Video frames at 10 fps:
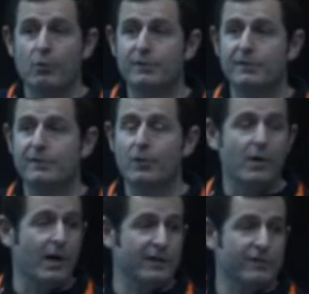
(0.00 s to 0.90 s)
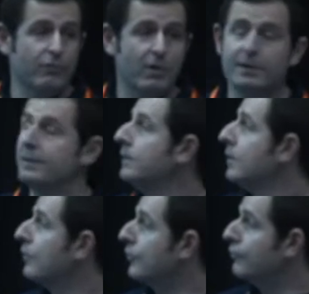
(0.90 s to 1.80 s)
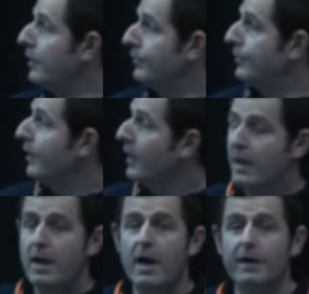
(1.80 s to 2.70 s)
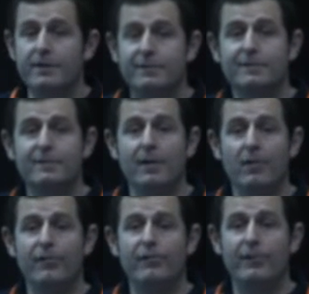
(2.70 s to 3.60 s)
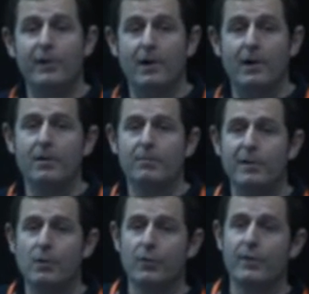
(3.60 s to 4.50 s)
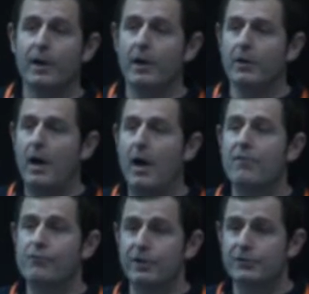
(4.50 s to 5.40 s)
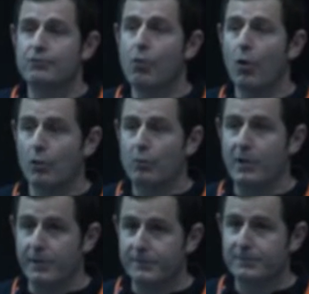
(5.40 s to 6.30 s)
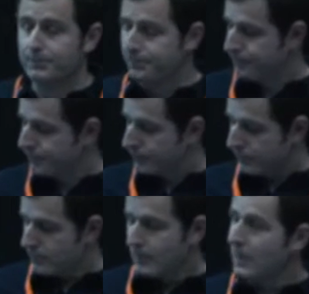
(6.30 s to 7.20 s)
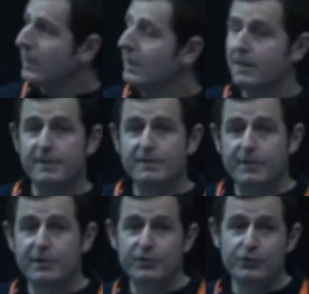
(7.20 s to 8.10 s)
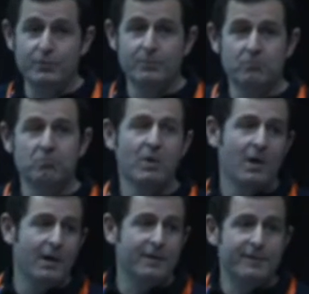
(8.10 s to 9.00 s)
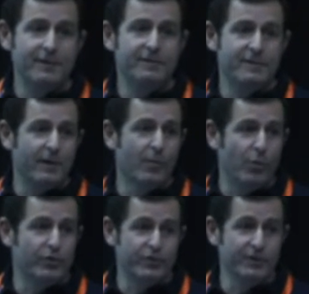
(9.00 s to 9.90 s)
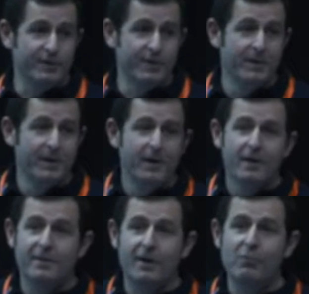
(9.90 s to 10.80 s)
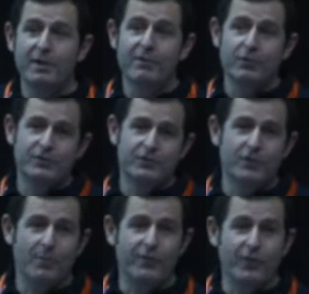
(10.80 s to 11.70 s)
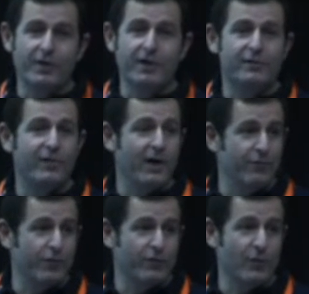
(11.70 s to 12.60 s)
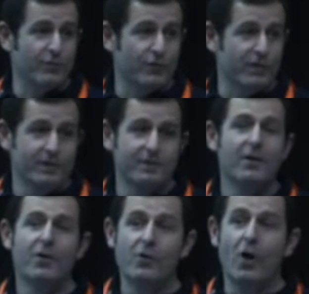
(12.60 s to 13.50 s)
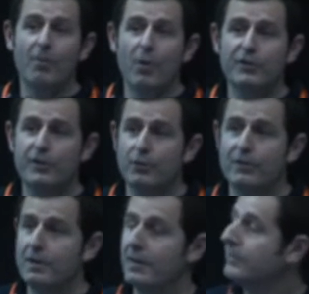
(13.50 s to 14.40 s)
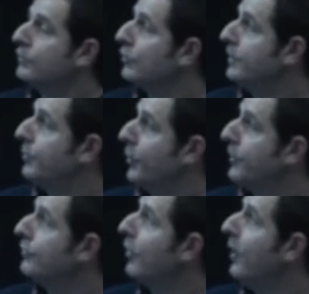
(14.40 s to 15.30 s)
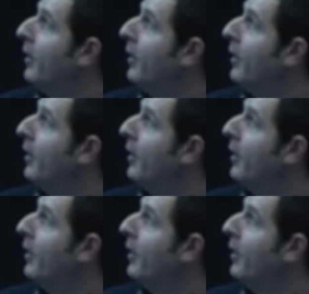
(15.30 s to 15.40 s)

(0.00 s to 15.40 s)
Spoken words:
This is the last one on the graph, and it's still far below the average worldwide. Is this an issue? Let's say this is an opportunity that will give us a job for the next 5 years, obviously. Now, more seriously, let's go deeper into